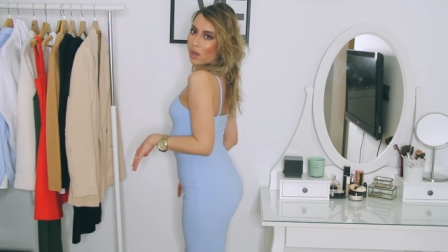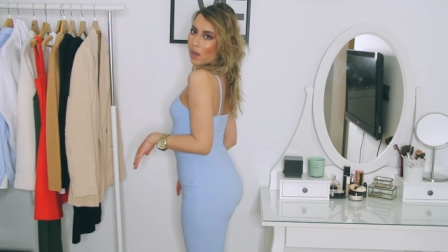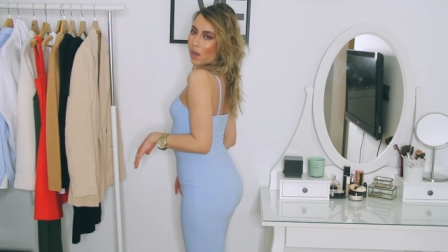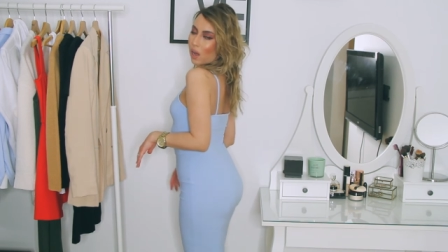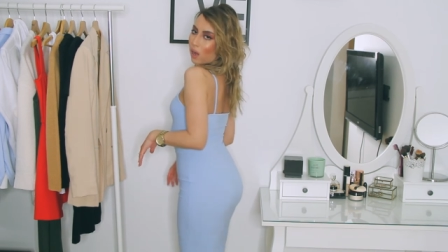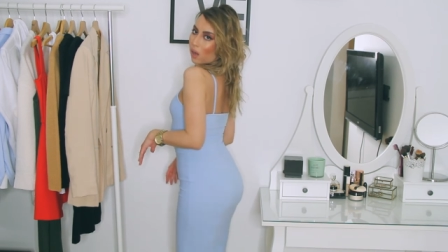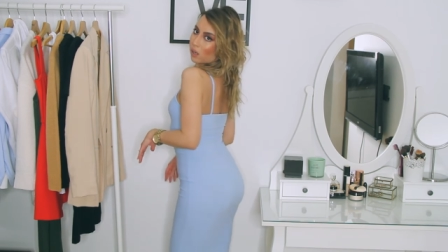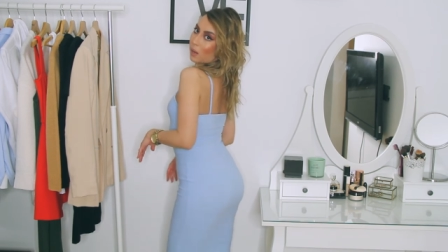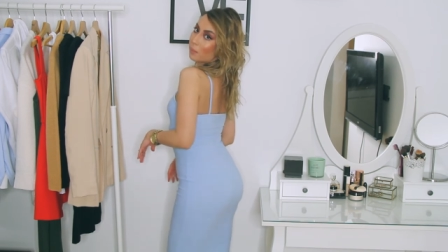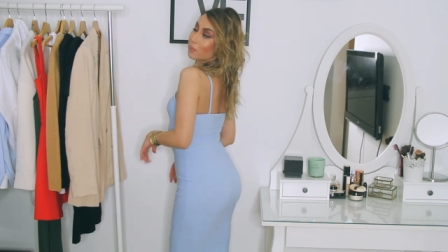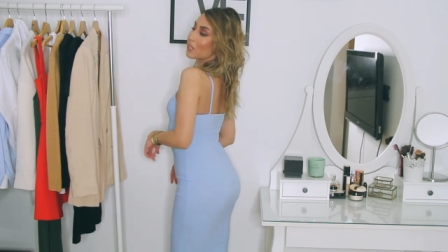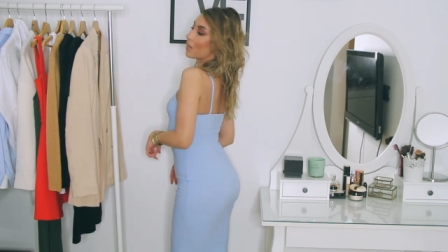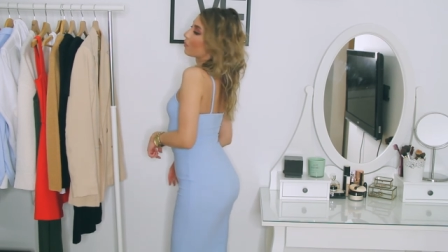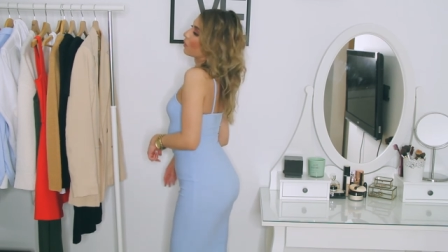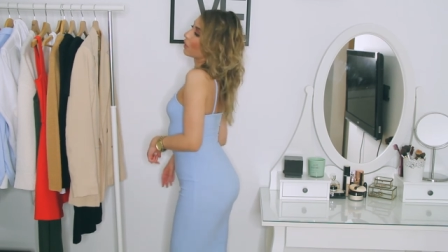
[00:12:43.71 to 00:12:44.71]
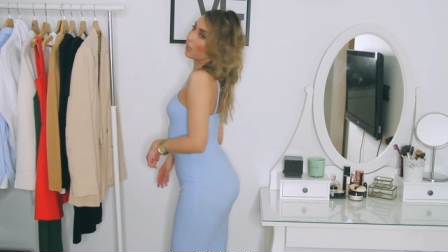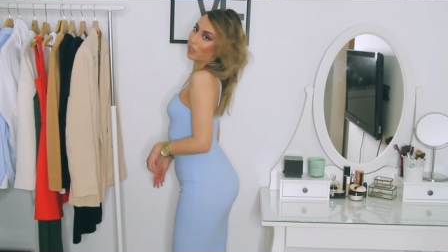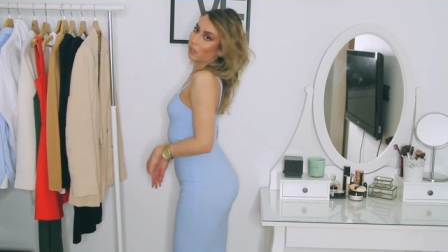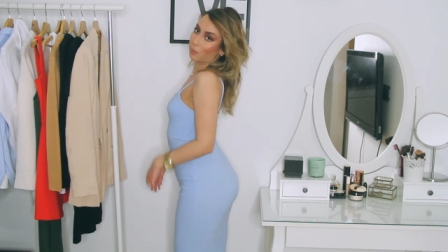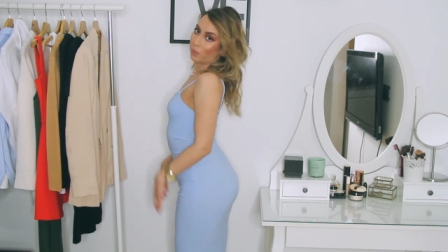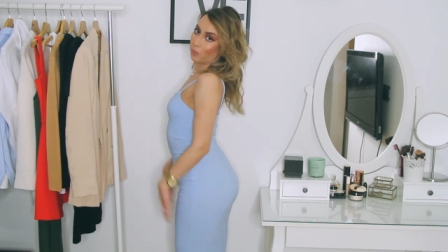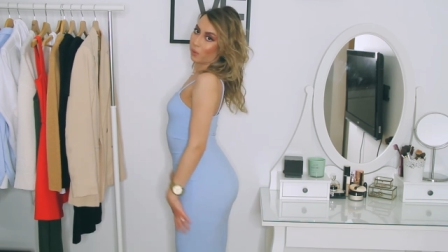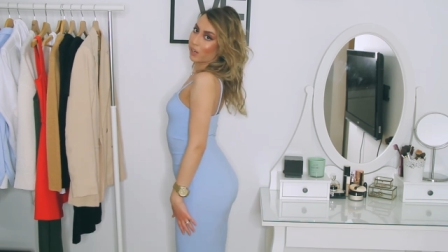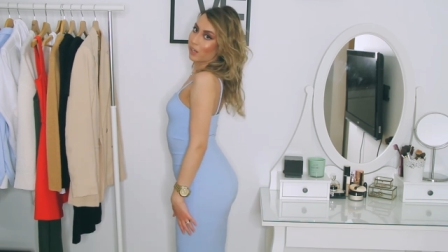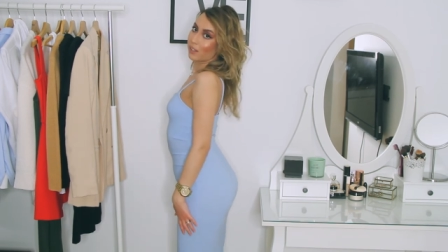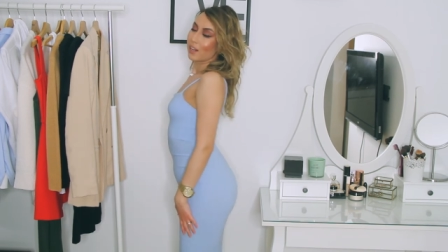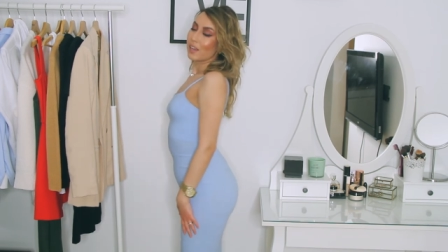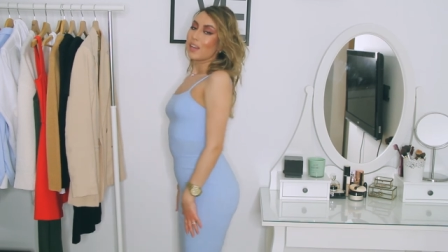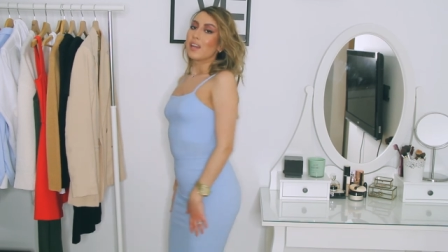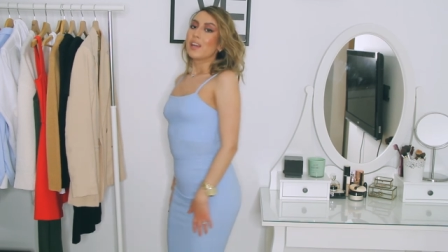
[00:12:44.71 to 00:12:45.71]
uh, I'm definitely gonna be
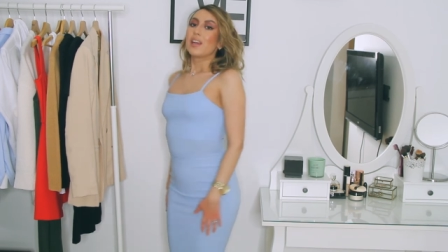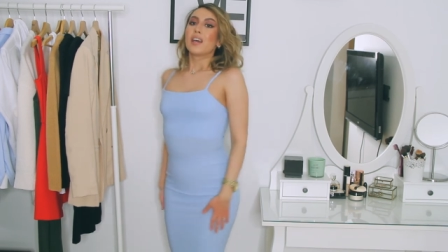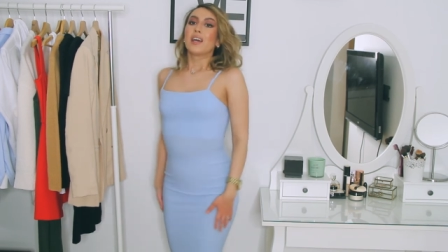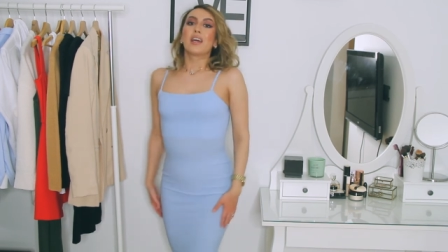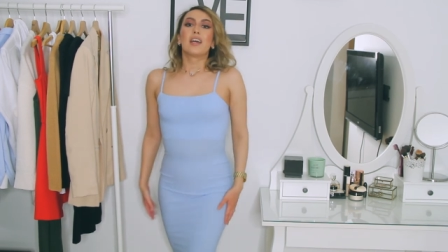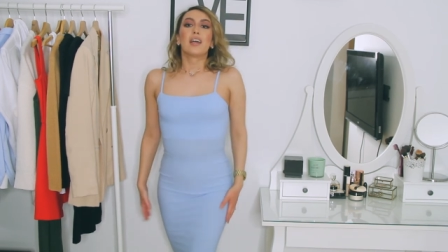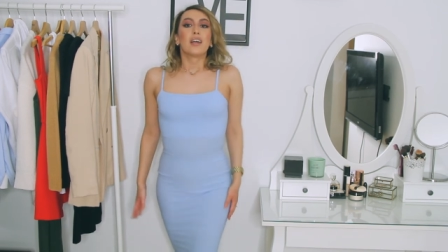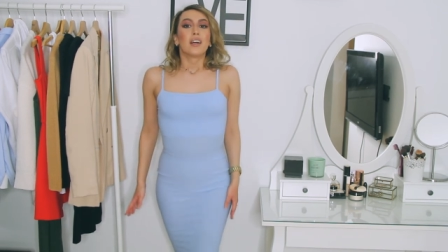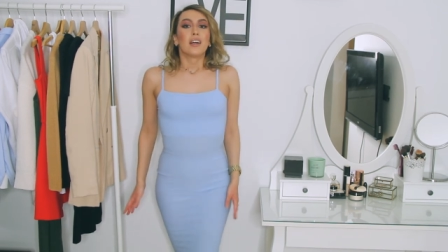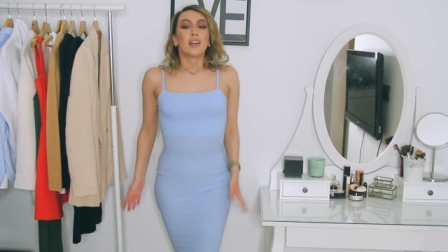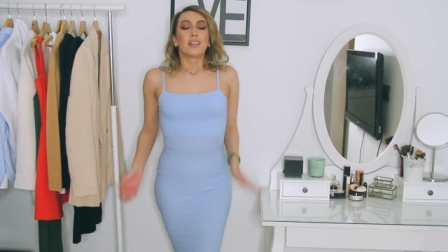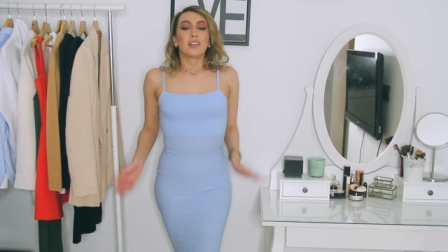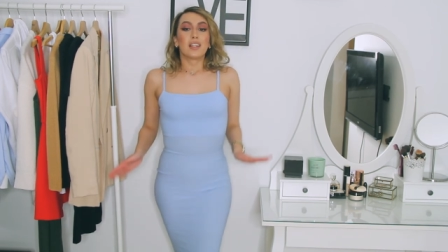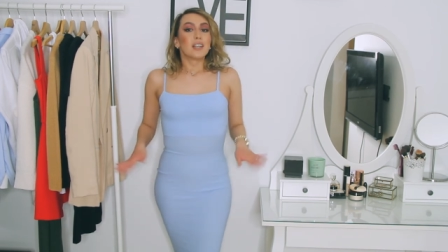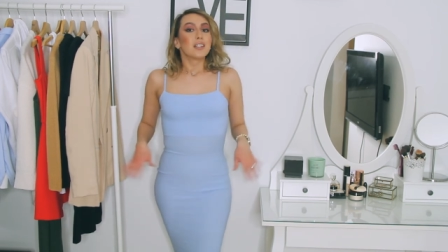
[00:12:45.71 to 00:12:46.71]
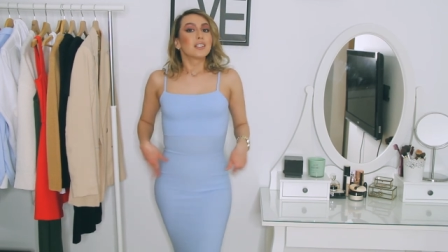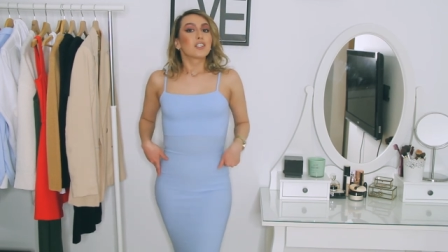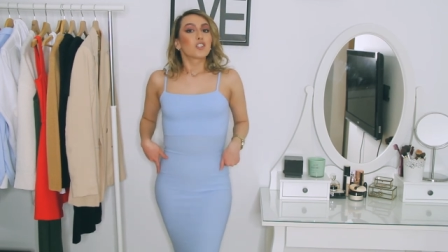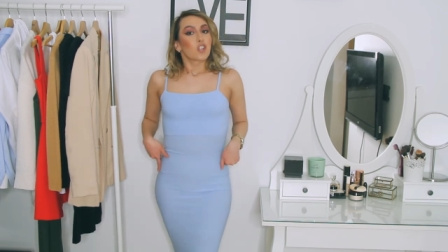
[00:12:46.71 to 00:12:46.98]
wearing this